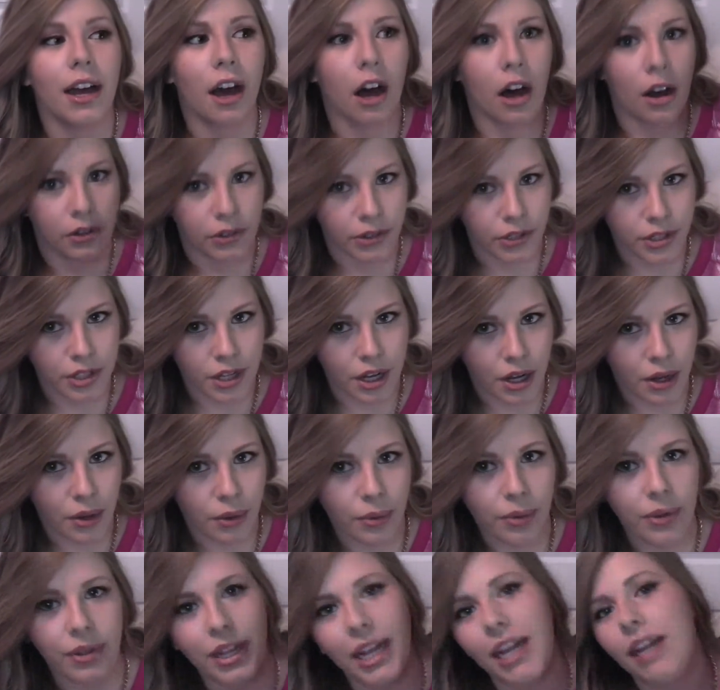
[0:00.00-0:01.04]

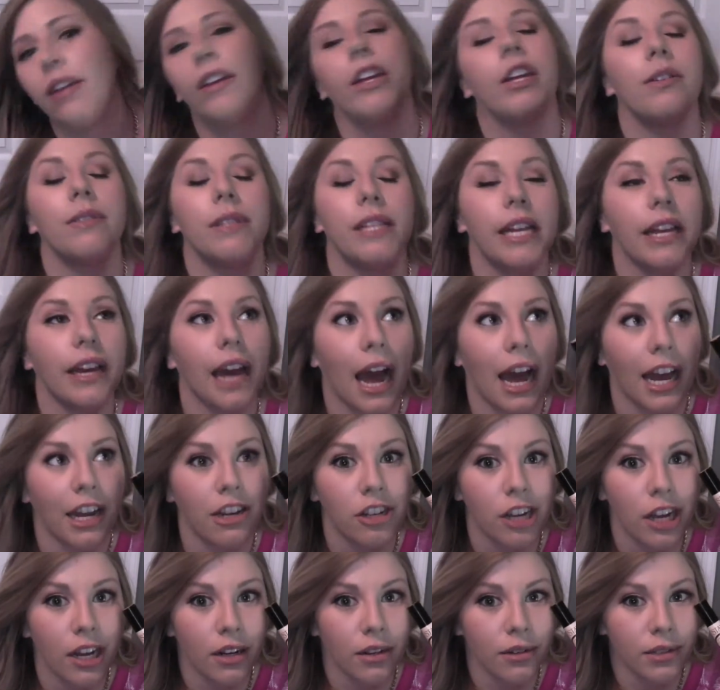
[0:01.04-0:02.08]
Also, like using
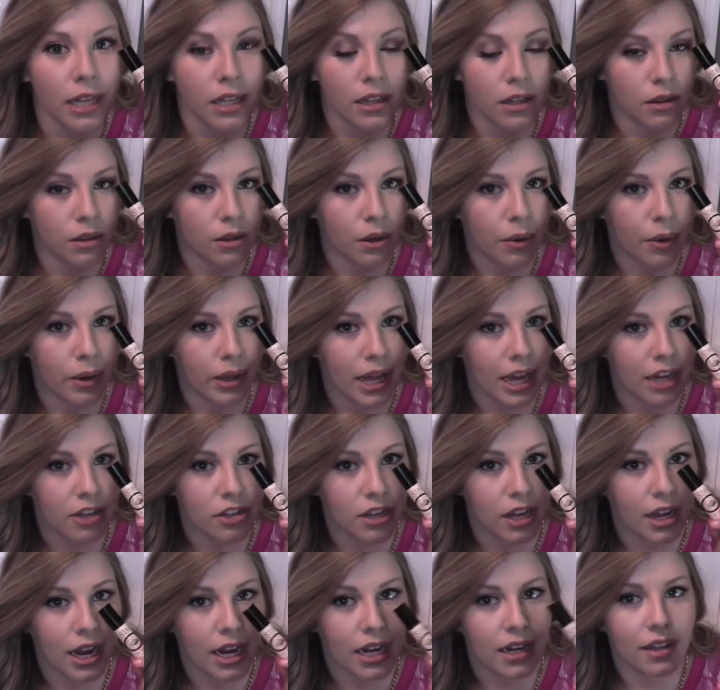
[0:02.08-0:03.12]
eyeshadows on the lower lash
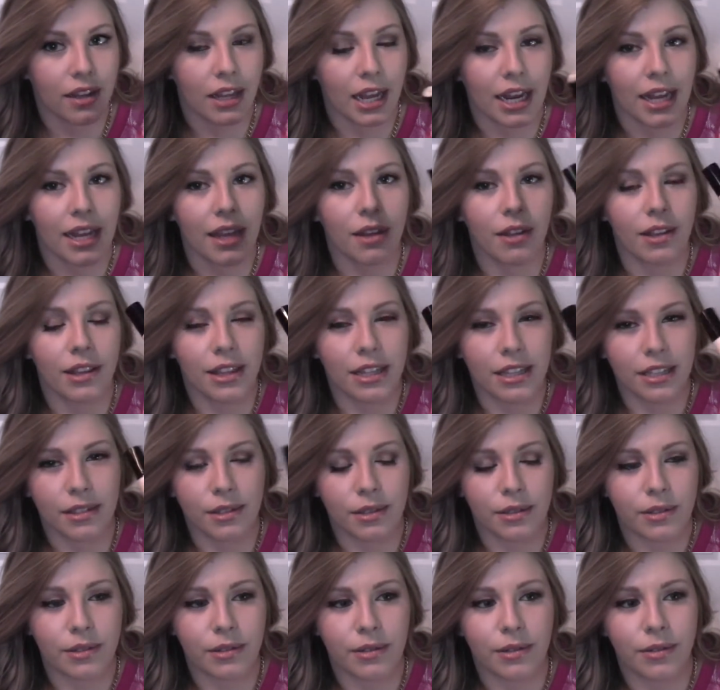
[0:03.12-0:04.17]
line, like
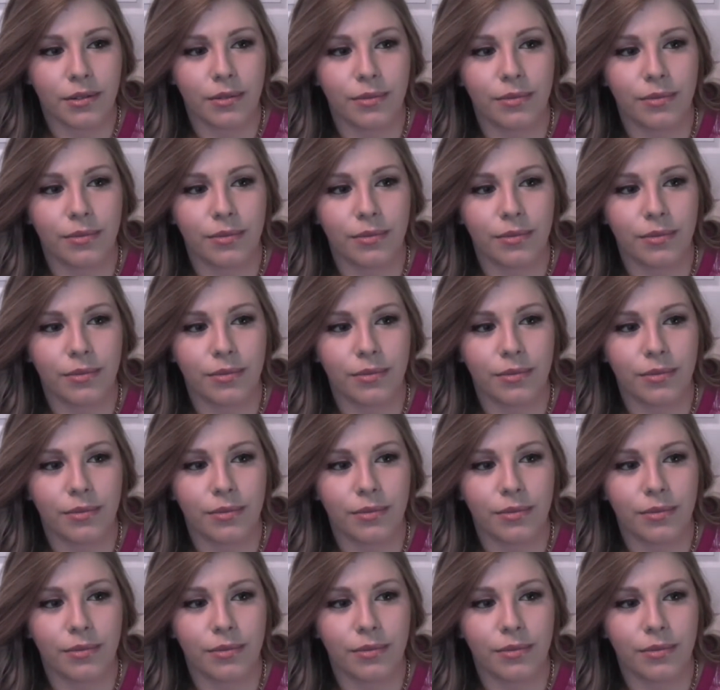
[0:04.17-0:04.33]
this